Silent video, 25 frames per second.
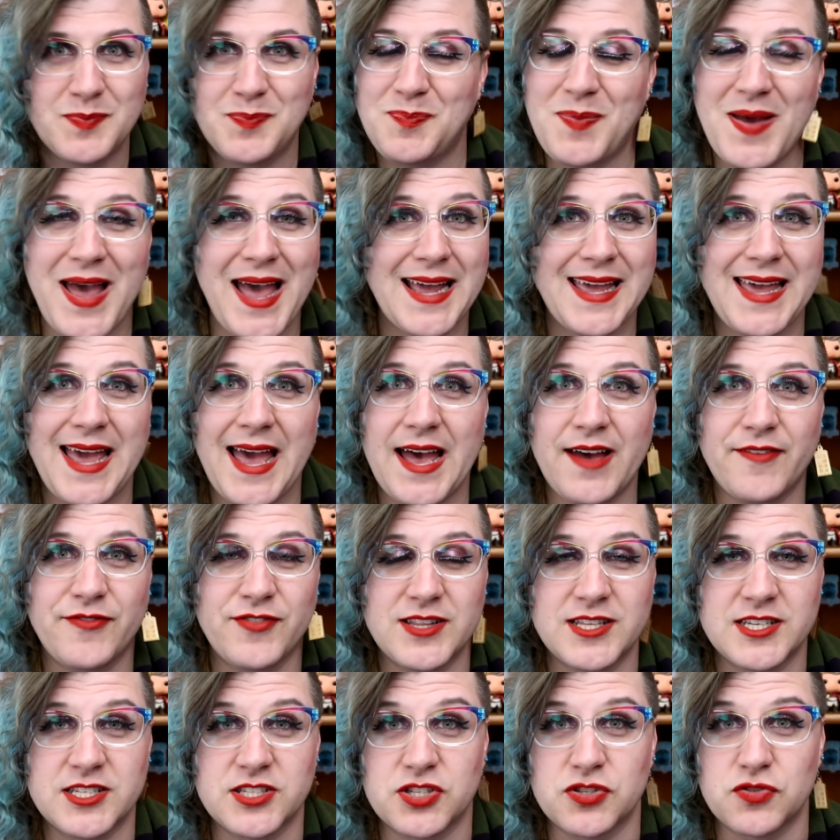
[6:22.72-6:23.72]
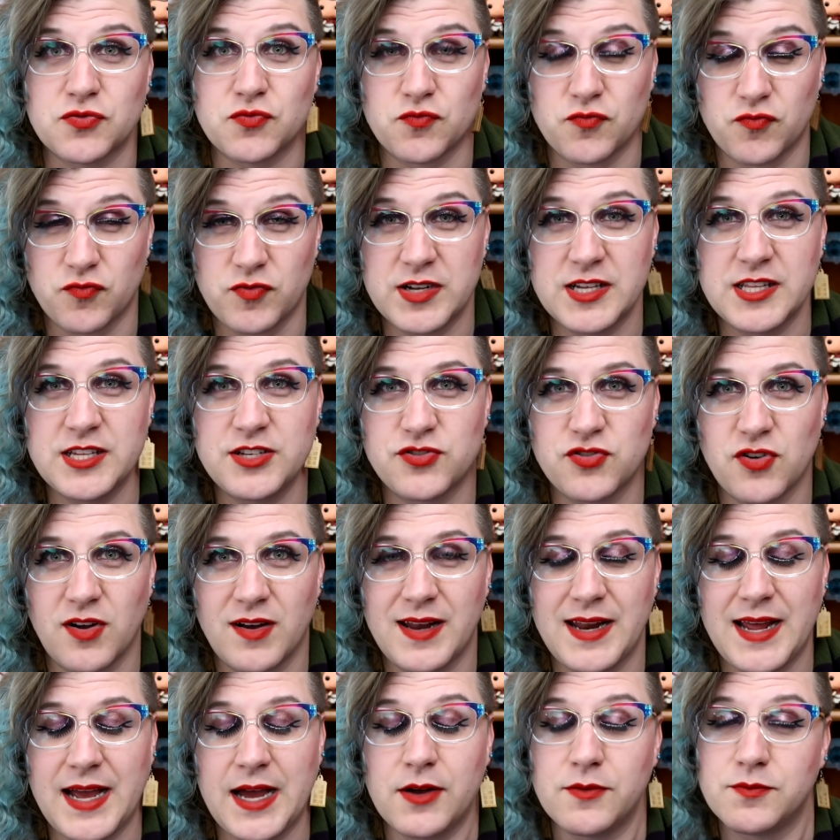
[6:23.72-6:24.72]
Back half of this is really
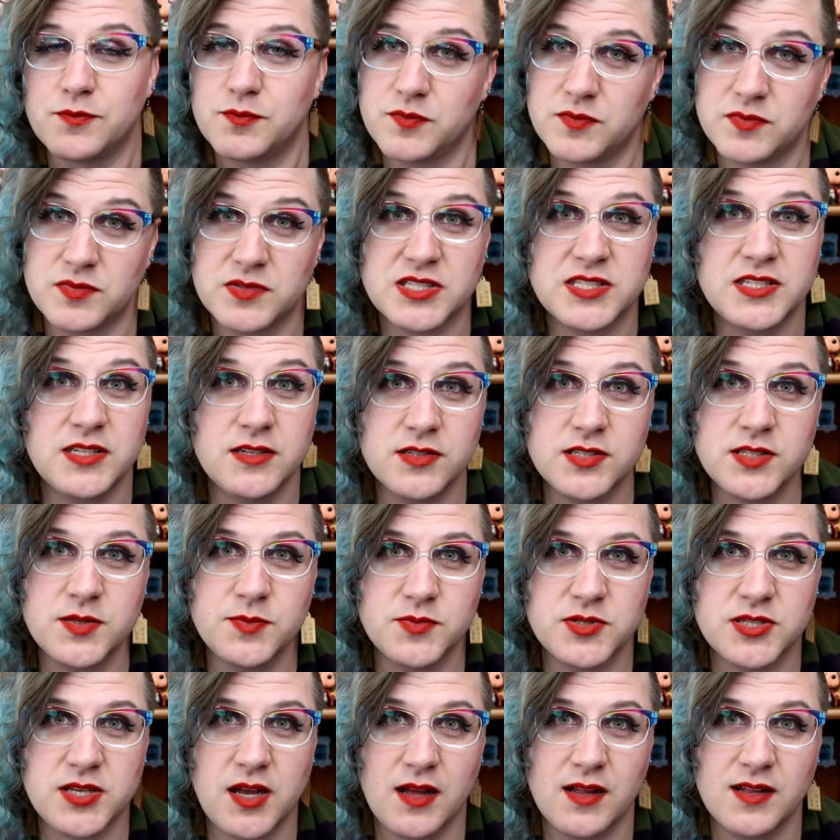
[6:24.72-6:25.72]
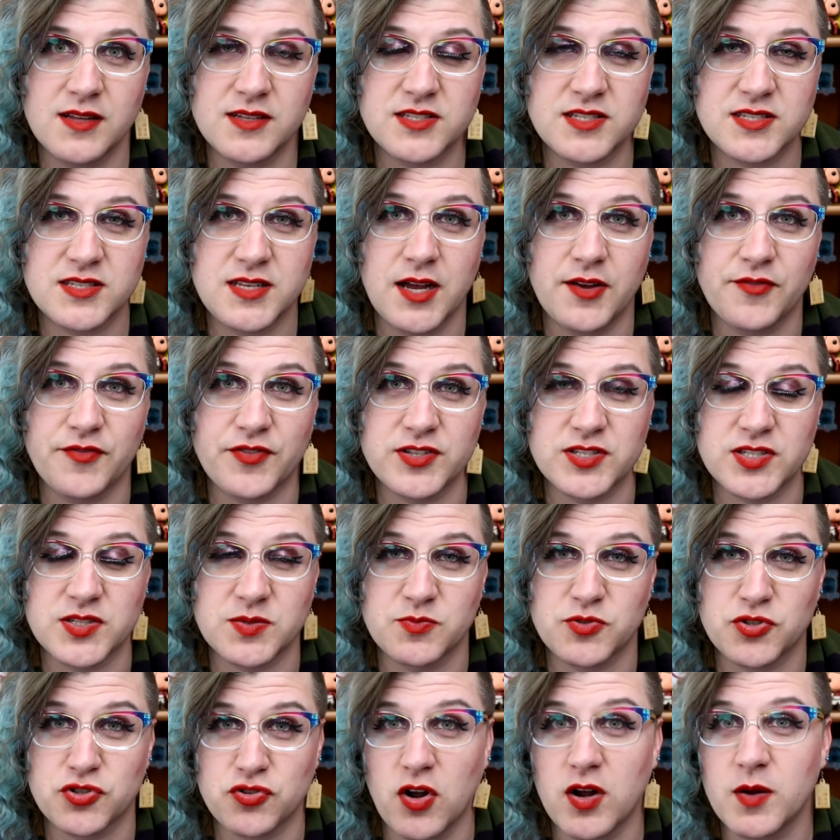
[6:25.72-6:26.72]
drawn out. Still some solid stuff and
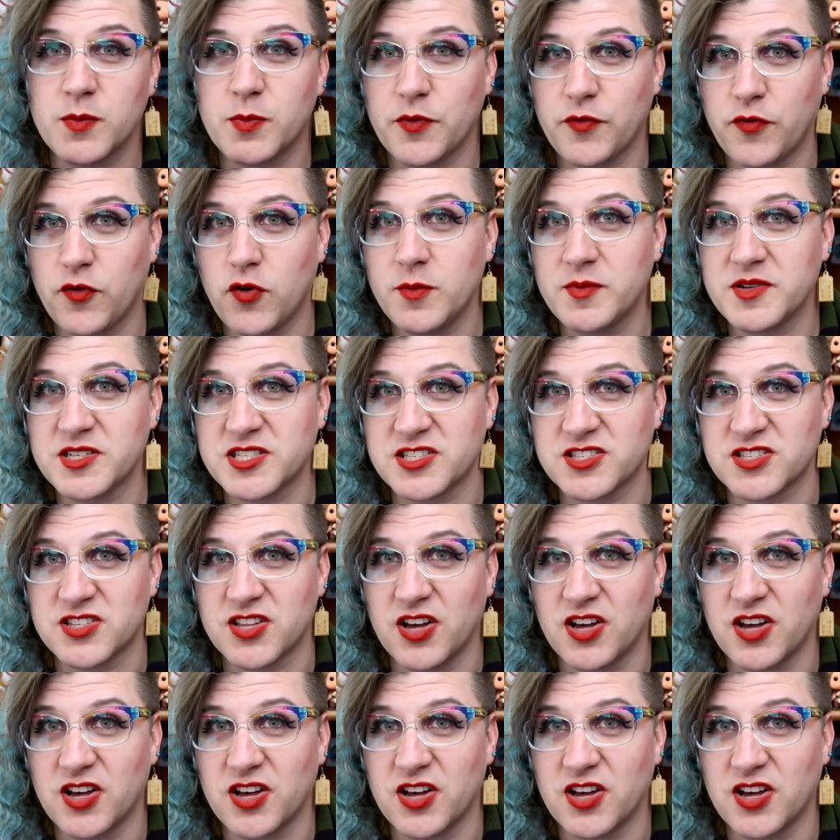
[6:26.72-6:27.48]
some strong performances,